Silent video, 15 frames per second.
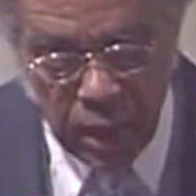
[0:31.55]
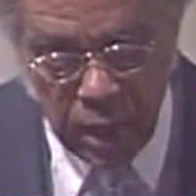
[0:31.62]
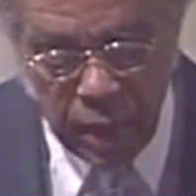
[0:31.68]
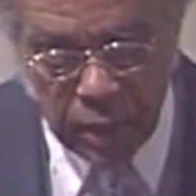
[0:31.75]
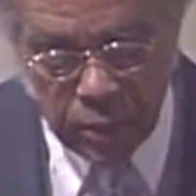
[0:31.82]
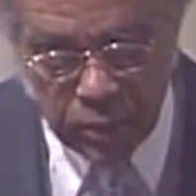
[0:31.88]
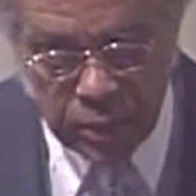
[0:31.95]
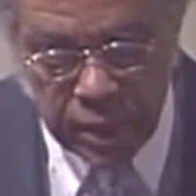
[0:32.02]

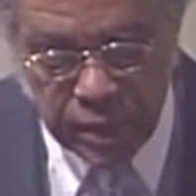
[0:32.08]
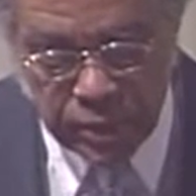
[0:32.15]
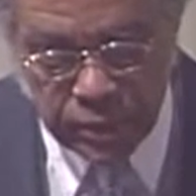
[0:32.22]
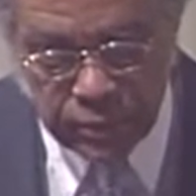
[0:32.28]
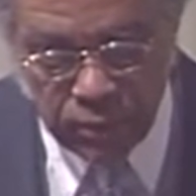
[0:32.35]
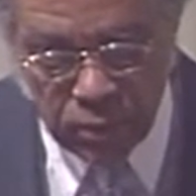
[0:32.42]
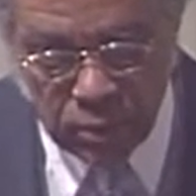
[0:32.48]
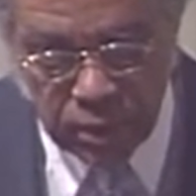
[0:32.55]

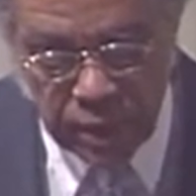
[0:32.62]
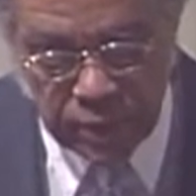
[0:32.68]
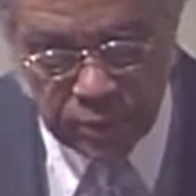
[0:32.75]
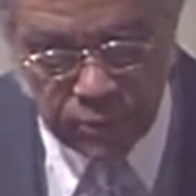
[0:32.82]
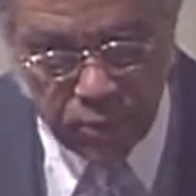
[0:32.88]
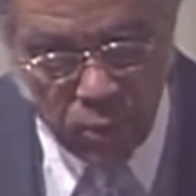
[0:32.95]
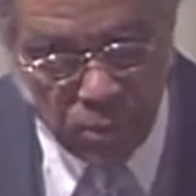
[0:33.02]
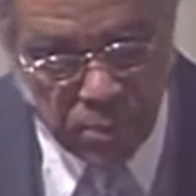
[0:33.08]
eagerness for
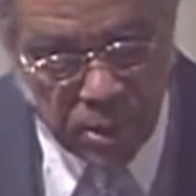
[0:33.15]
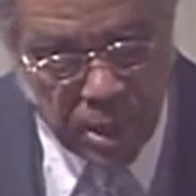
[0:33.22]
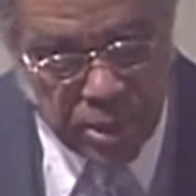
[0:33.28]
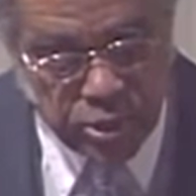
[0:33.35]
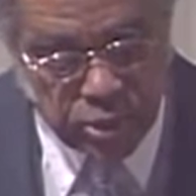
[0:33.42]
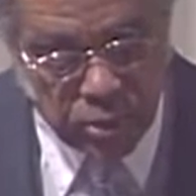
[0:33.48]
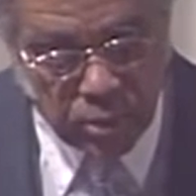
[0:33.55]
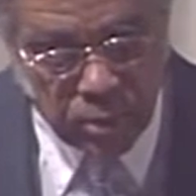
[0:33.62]
lustful
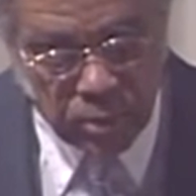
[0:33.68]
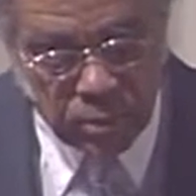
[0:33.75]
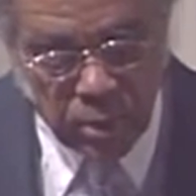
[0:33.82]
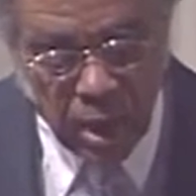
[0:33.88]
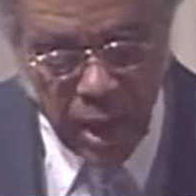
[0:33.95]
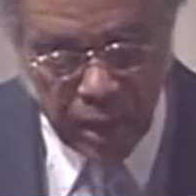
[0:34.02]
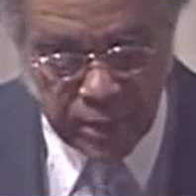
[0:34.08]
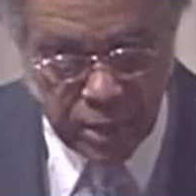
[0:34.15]
pleasure,
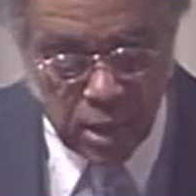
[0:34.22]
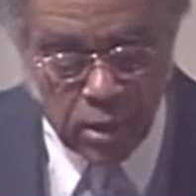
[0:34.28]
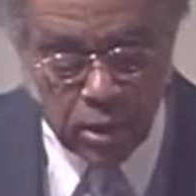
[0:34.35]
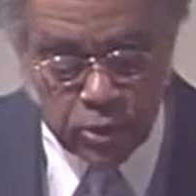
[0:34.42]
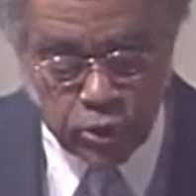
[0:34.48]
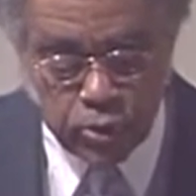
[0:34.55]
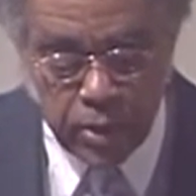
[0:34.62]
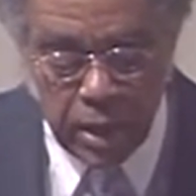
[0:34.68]

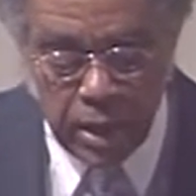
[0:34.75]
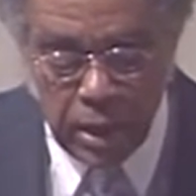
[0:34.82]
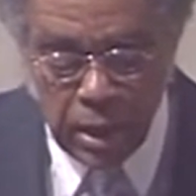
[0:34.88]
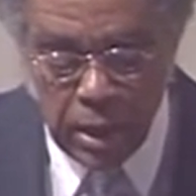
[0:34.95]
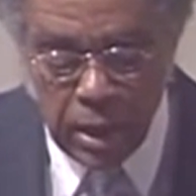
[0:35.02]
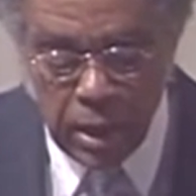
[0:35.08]
idolatry,